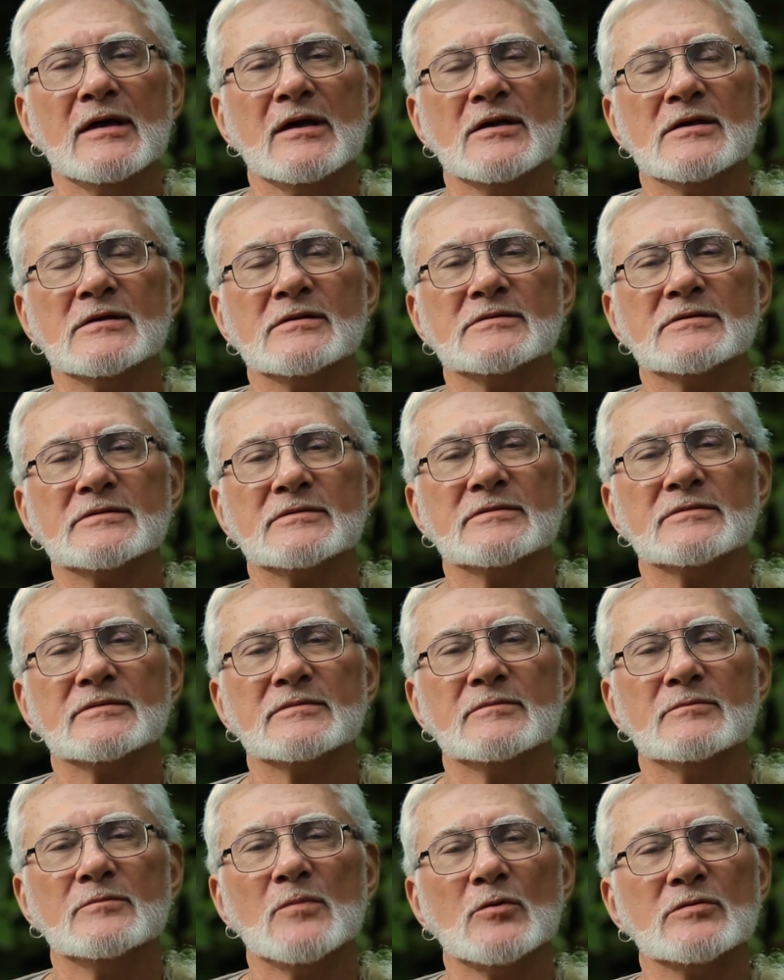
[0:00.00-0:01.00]

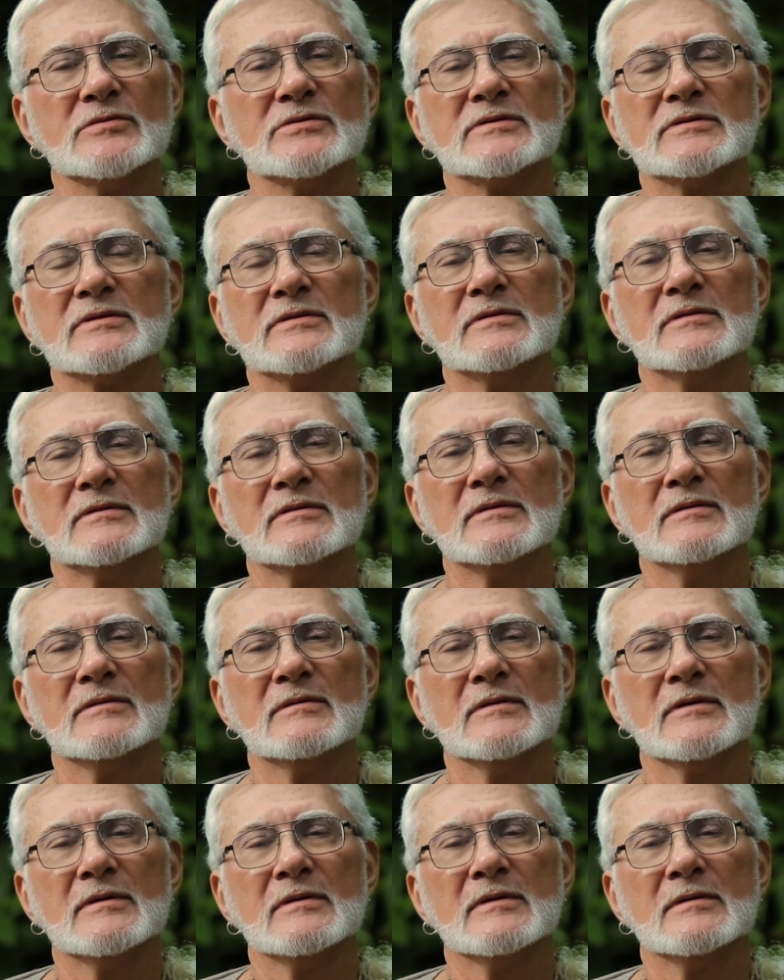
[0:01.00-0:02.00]
is
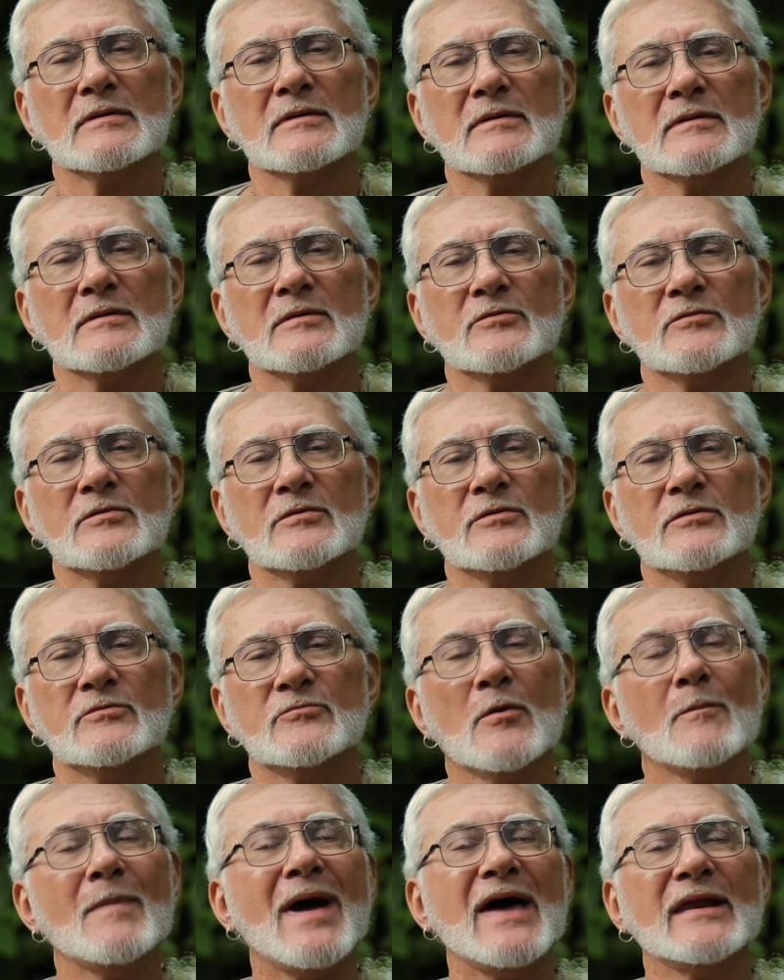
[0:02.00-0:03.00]
most
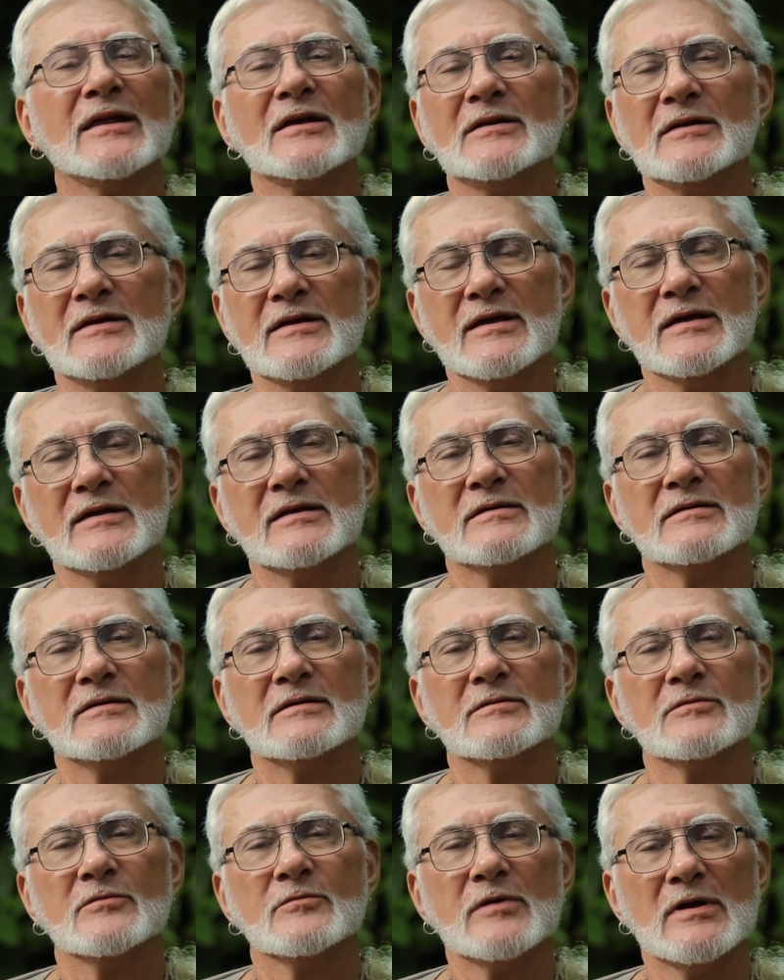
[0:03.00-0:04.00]
dramatically
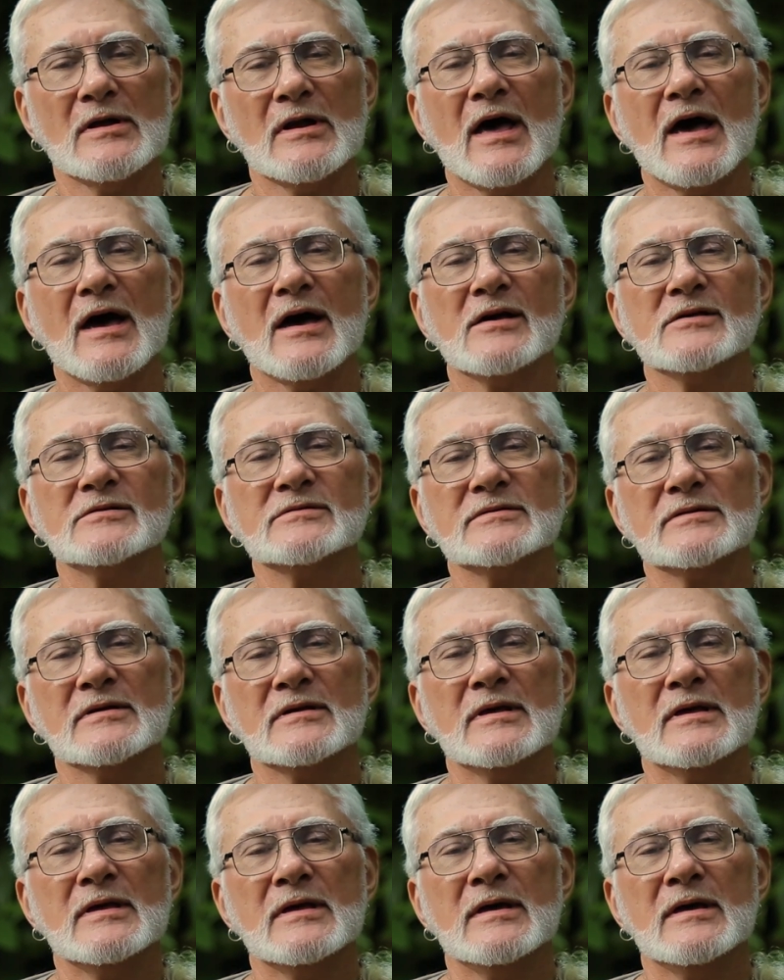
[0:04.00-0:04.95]
realized